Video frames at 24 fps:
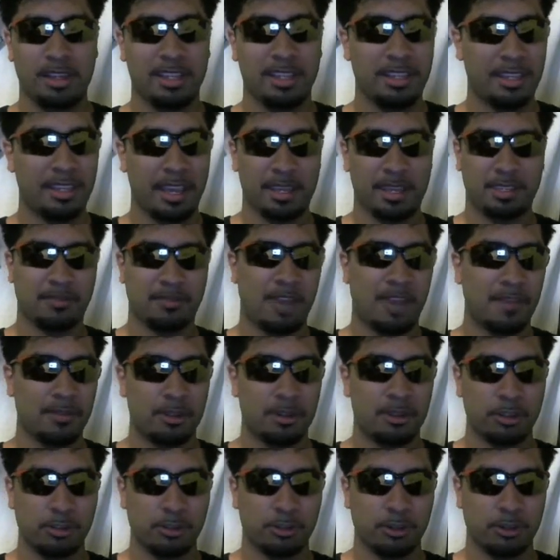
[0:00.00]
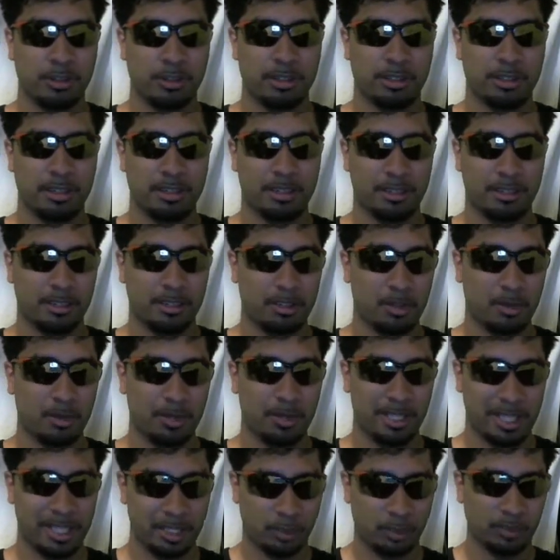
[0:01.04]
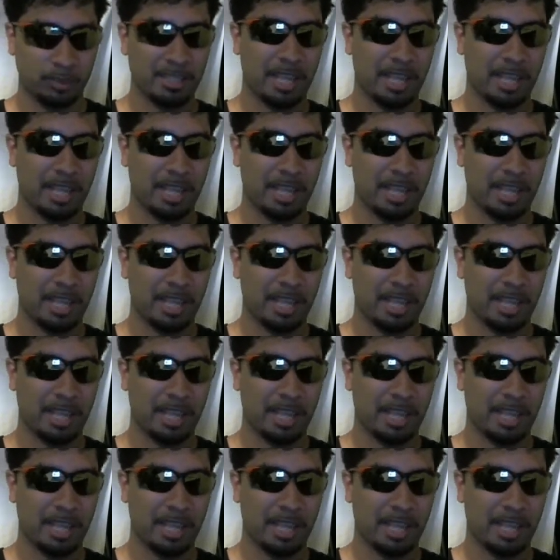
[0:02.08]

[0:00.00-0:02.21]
he gains 500 and, he gets to